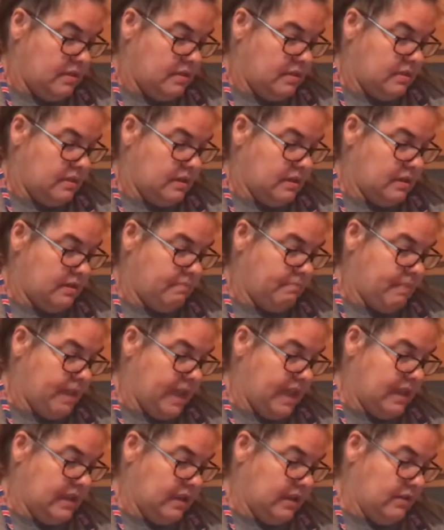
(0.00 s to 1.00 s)
the
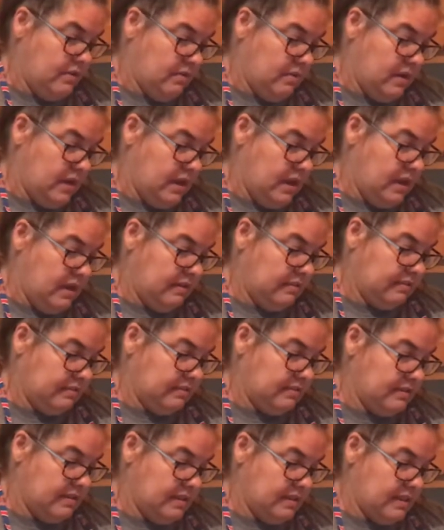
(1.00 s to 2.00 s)
bacon
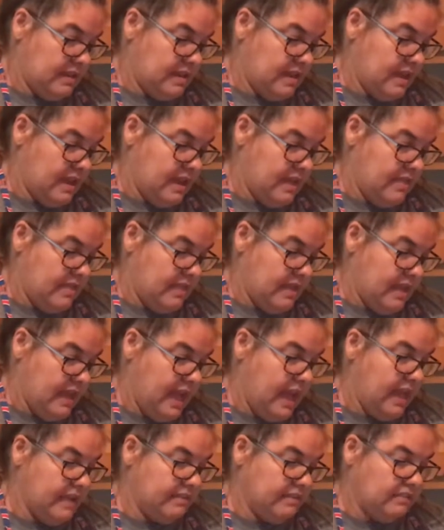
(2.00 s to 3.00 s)
grease, and the eggs.